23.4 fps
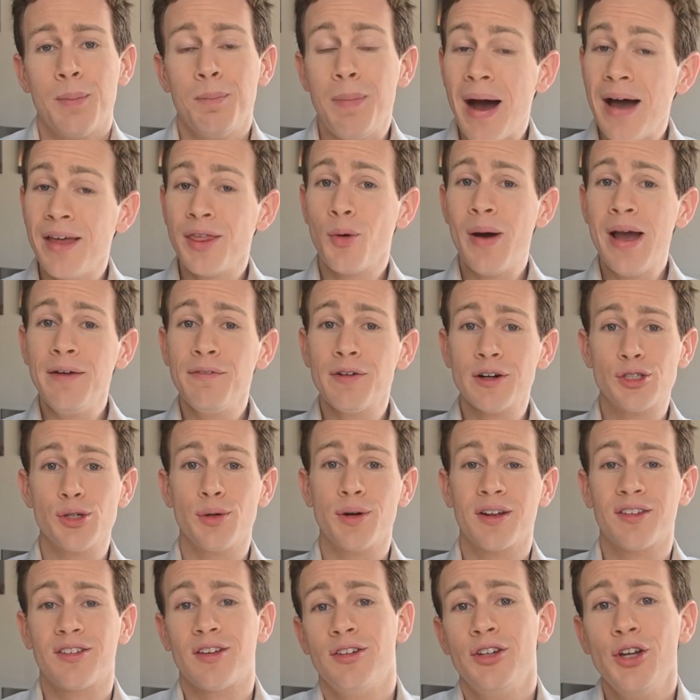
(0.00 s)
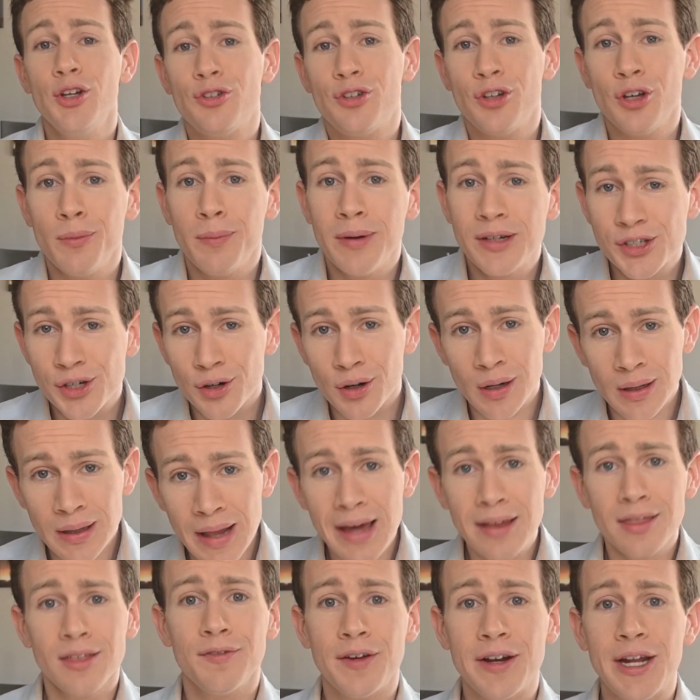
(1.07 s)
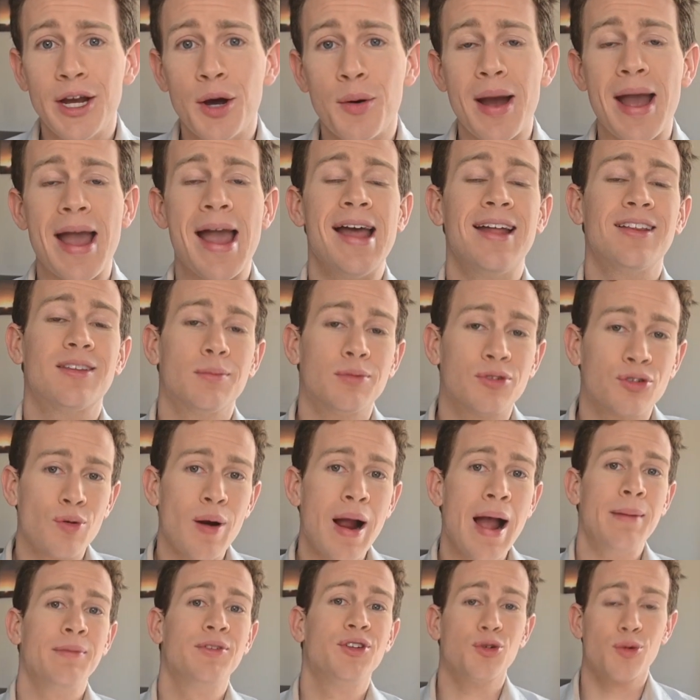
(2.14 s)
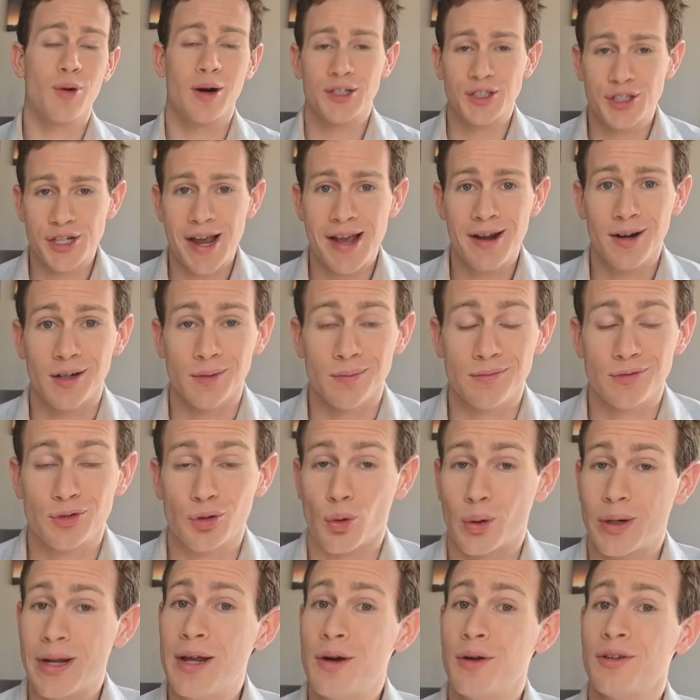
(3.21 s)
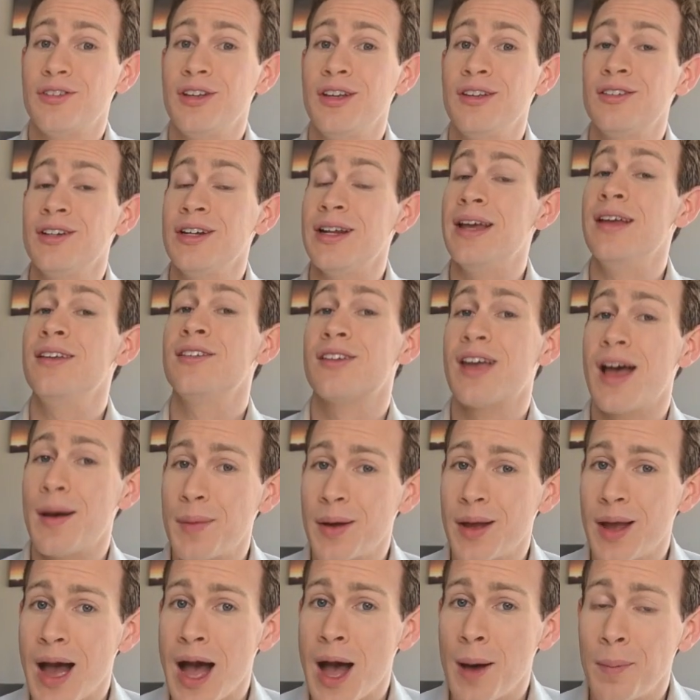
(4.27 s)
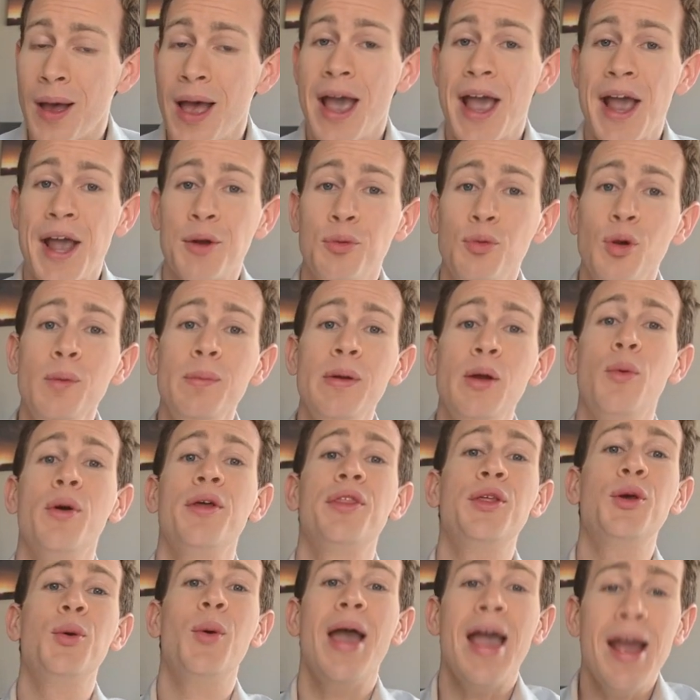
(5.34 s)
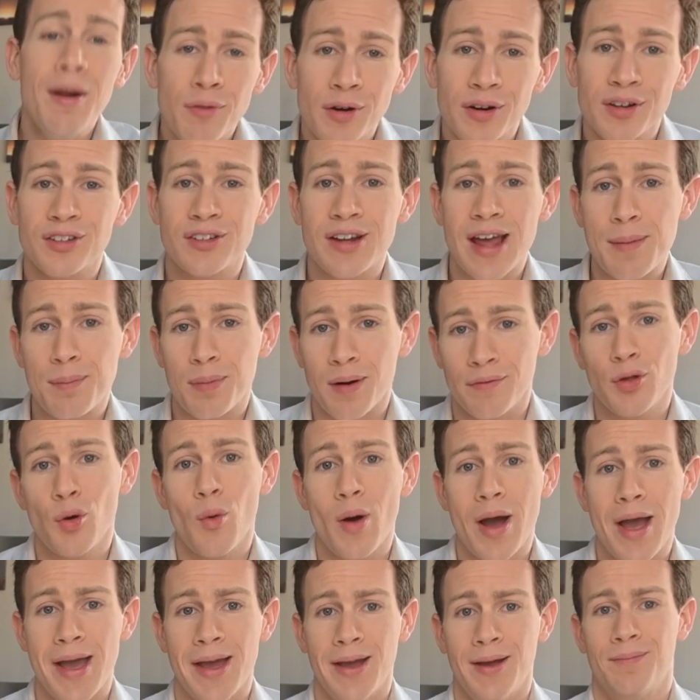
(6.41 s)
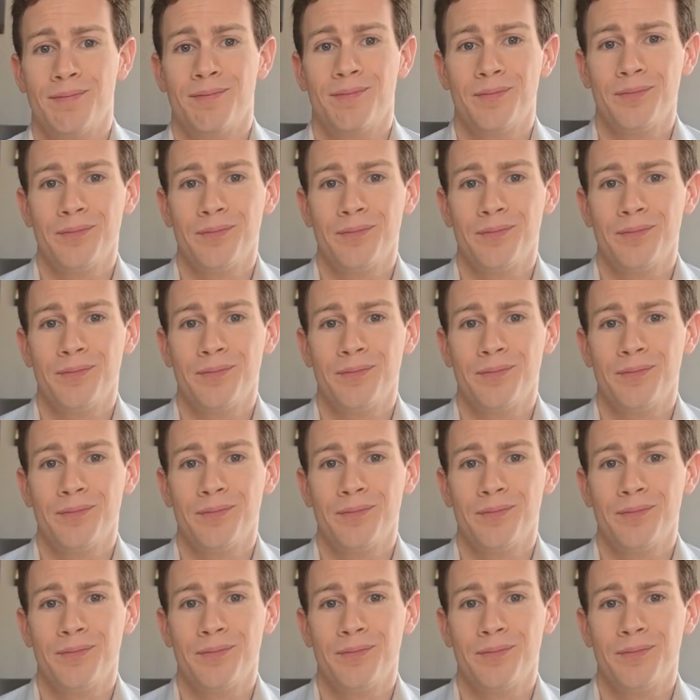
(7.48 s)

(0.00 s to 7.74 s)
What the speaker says: By the way, if you're joining us on YouTube, be sure to like the video and subscribe to our channel. Tornado season is coming up, and we'll be with you every step of the way.